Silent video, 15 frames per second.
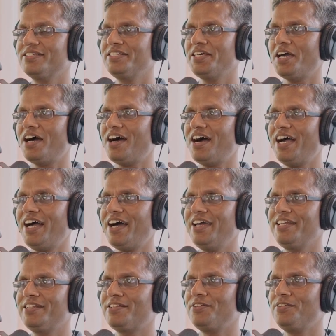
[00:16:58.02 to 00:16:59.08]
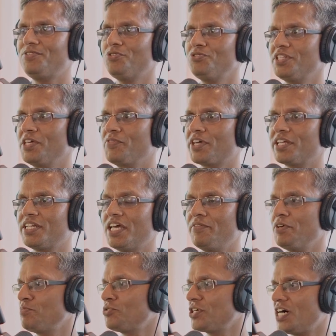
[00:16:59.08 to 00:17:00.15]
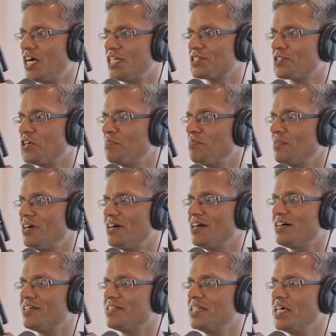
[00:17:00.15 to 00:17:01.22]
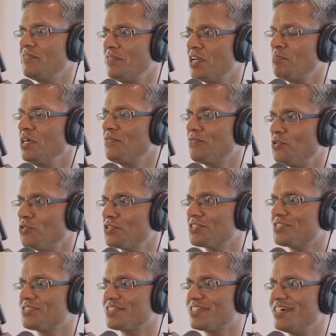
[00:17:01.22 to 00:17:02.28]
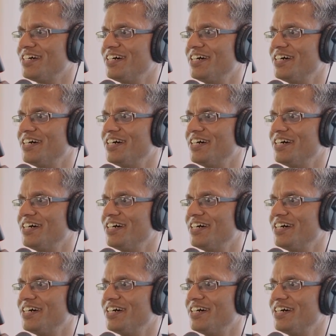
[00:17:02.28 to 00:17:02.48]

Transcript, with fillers: See, I don't think we can ever put a hard stop. Uh, there will be folks...